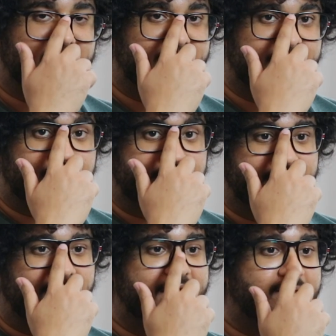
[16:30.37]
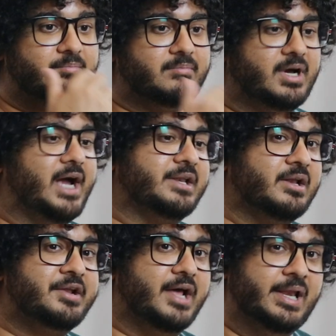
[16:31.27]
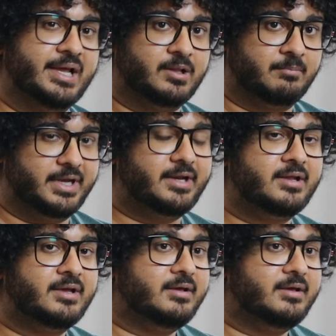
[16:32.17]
I'd learned a little bit,